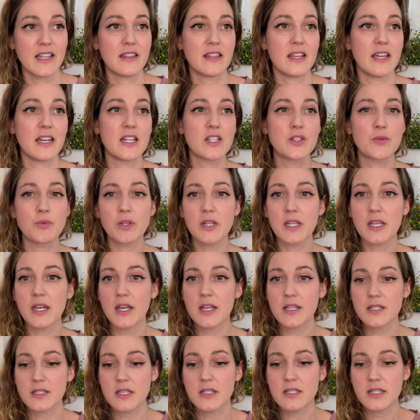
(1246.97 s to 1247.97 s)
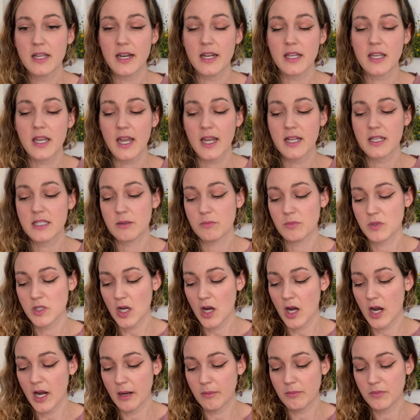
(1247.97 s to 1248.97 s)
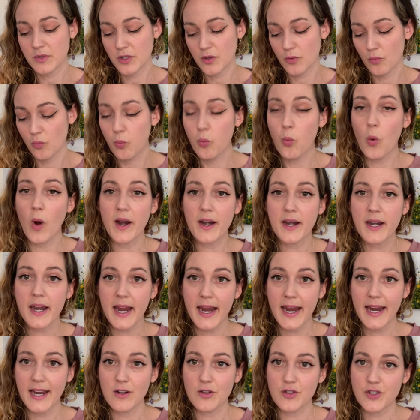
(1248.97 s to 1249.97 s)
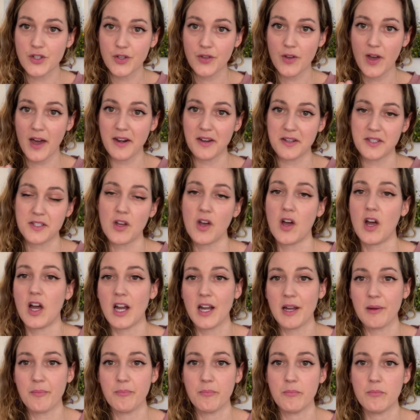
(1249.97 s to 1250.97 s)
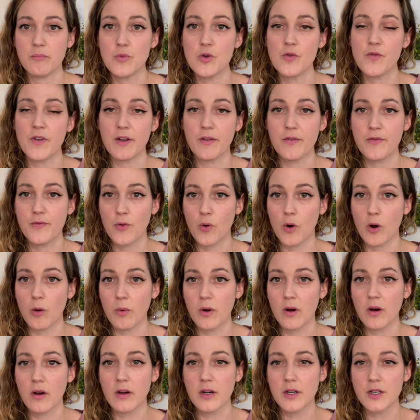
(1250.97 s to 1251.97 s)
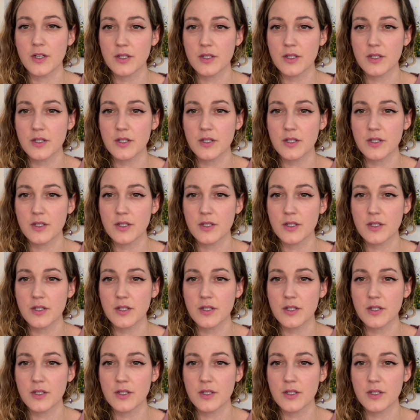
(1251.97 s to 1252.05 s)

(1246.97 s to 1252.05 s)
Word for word: then it's really nice to dedicate some time to one angel at a time moving forward,